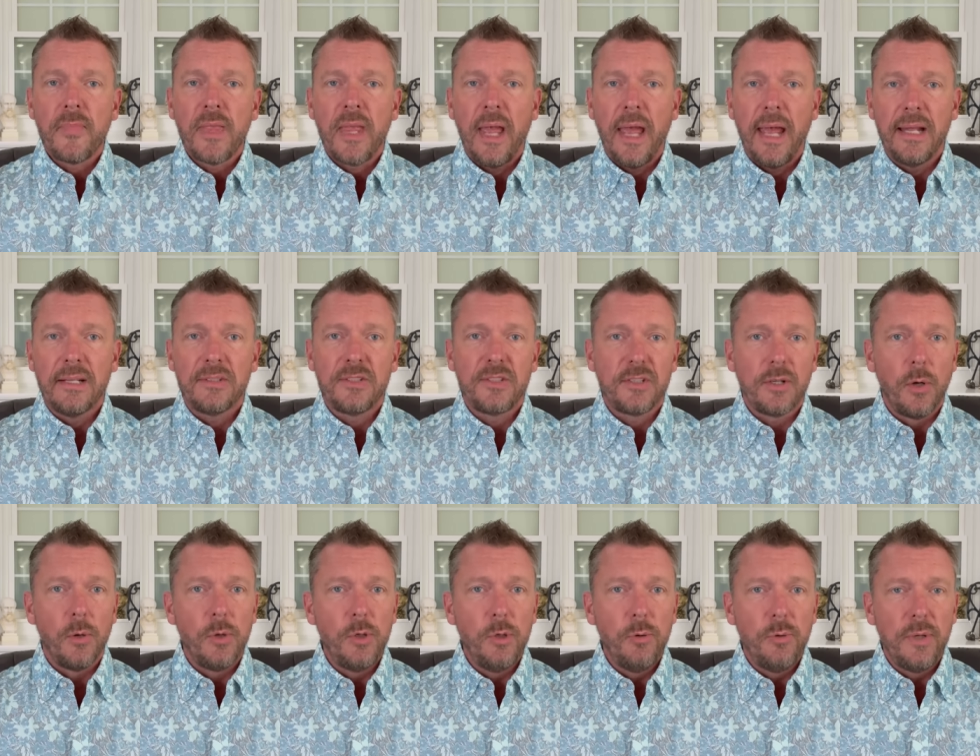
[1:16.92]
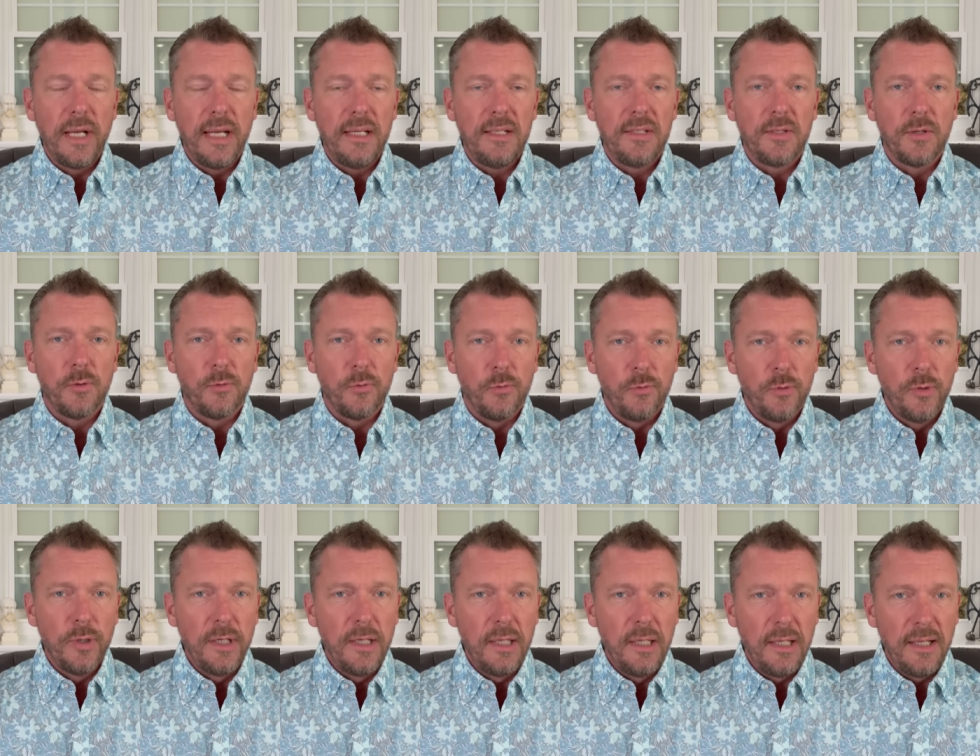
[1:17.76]
And so you need to
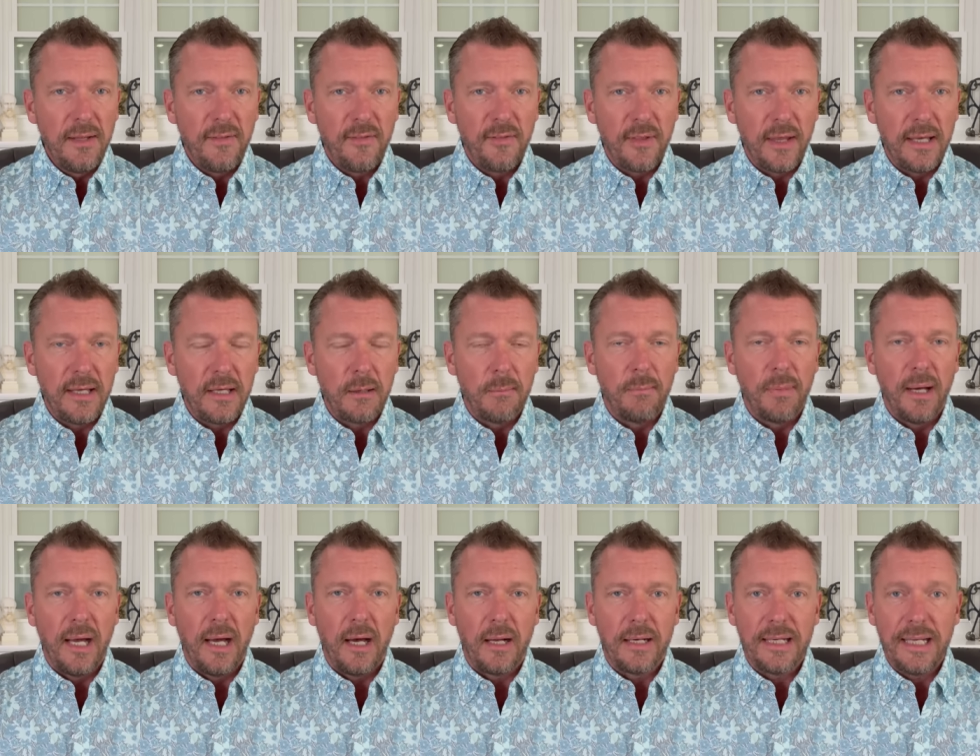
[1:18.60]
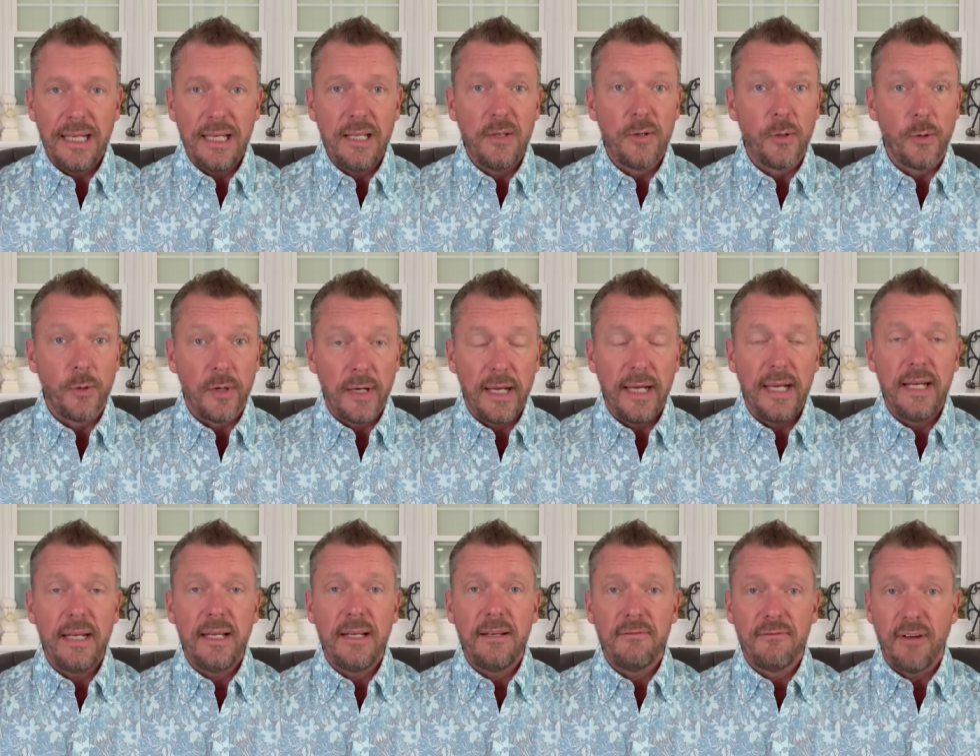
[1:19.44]
really think about either
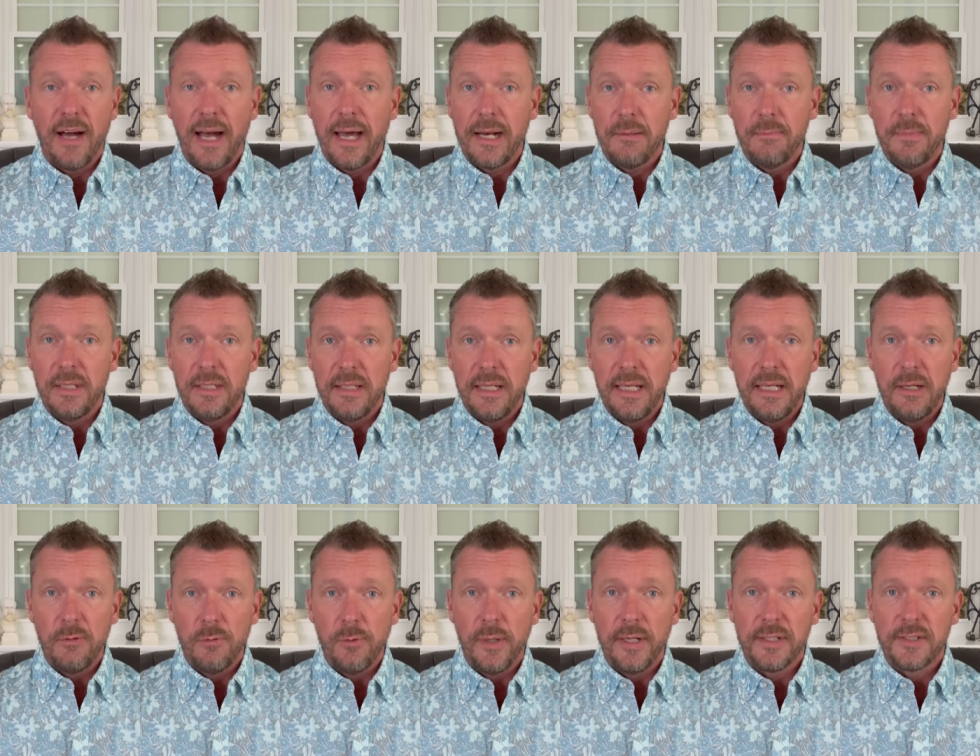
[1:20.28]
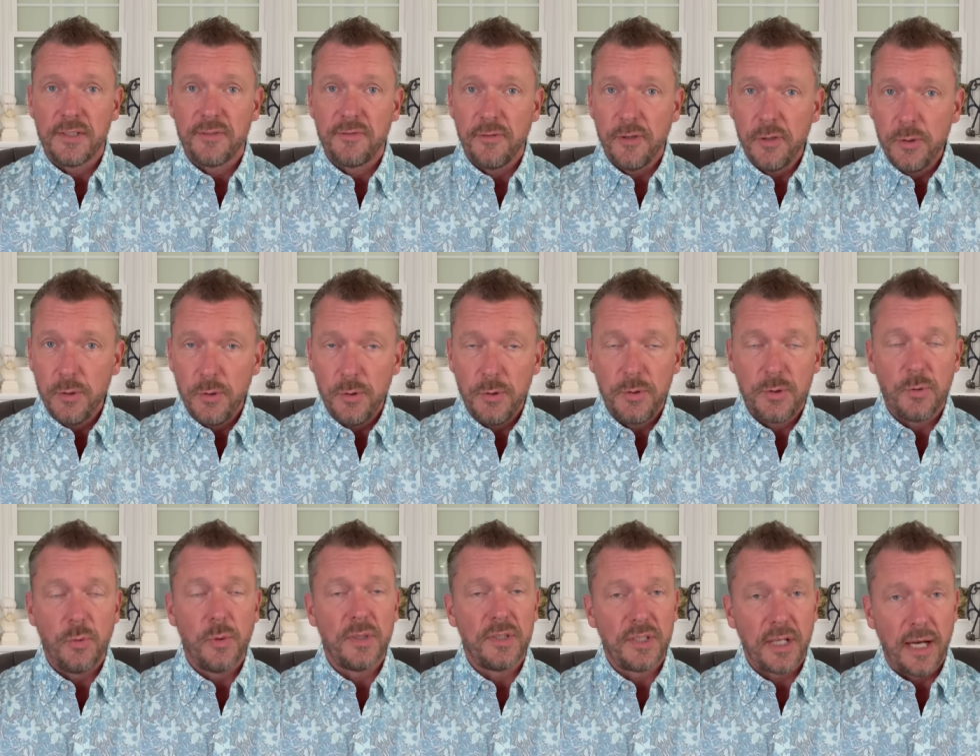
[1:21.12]
eating vitamin D rich foods,
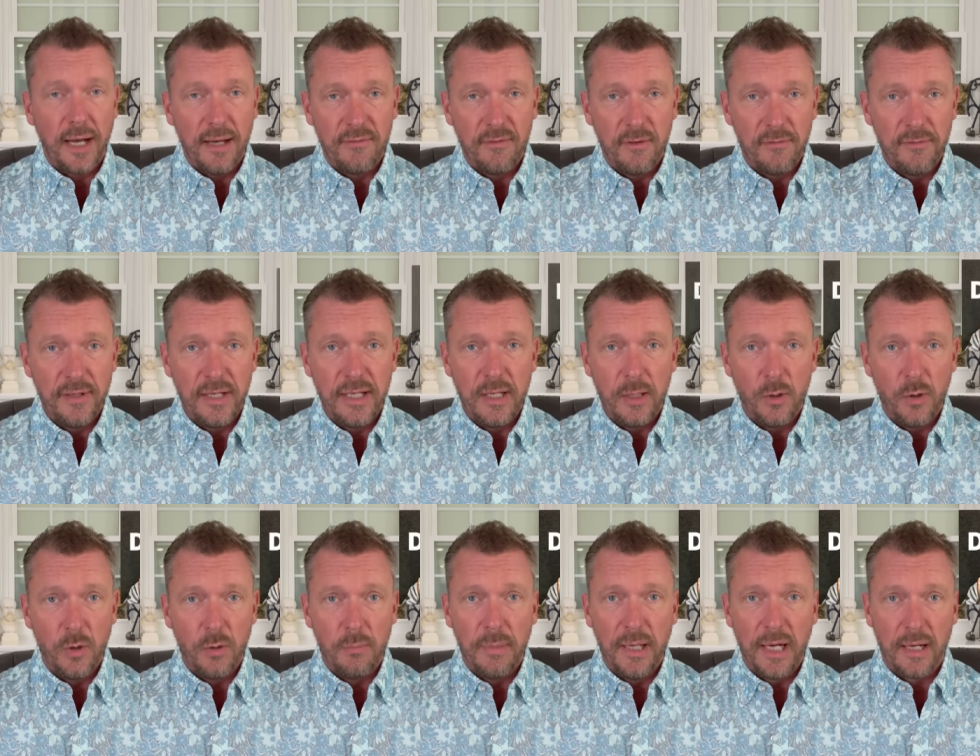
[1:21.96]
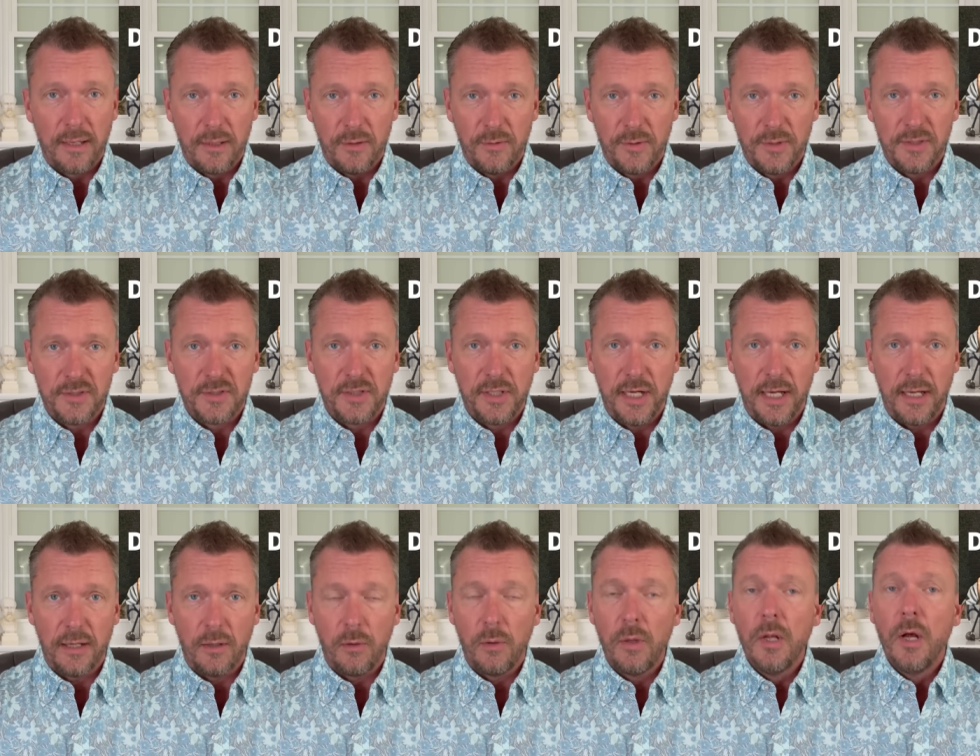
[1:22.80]
which I have a video about on this
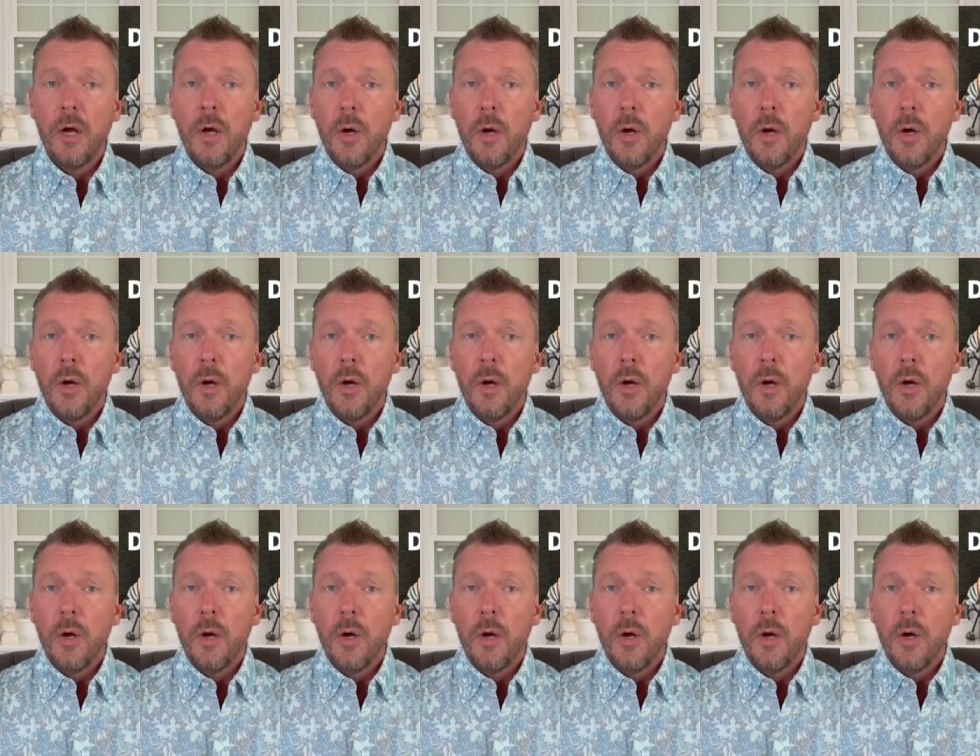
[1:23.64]
channel,